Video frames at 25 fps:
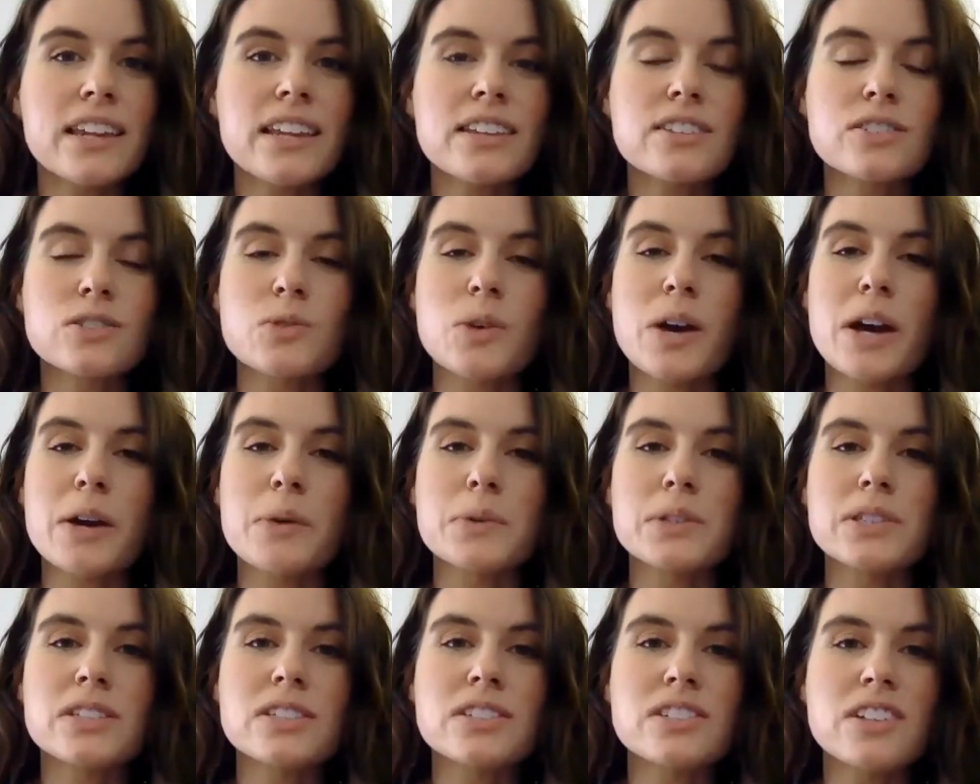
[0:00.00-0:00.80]
So I
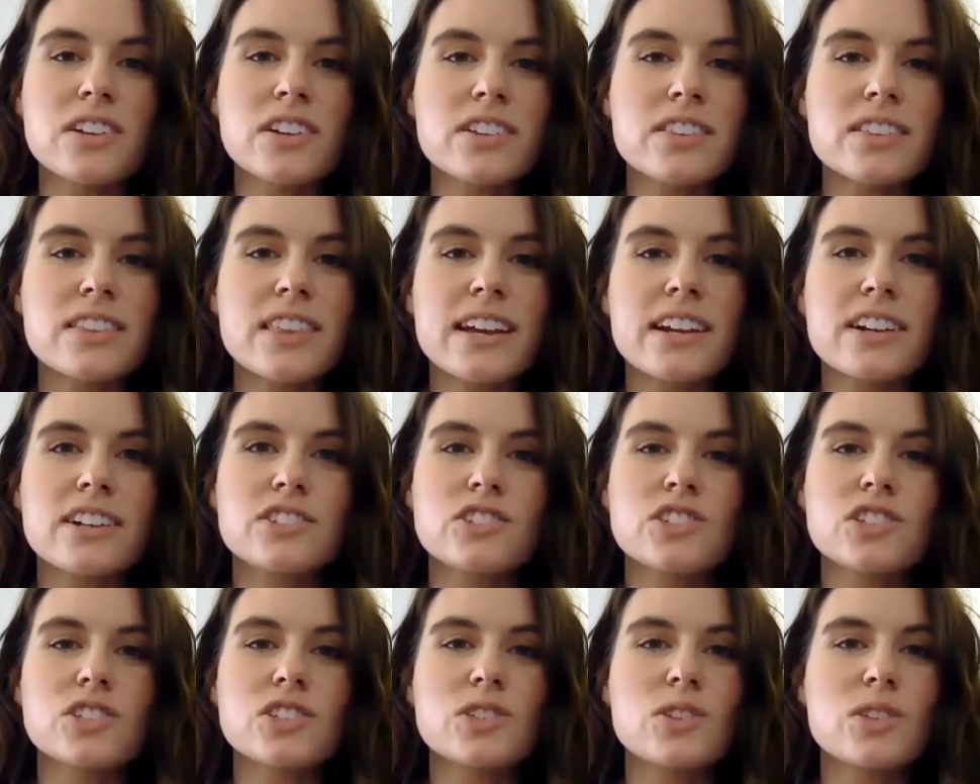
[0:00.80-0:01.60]
would start there
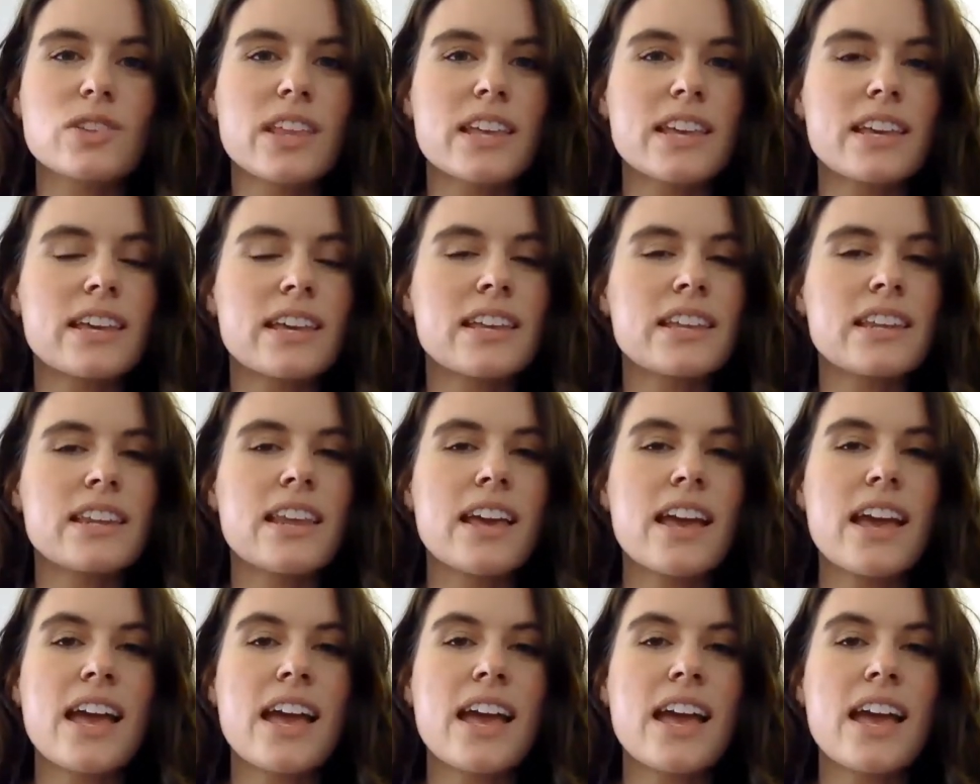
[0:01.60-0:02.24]
just so they can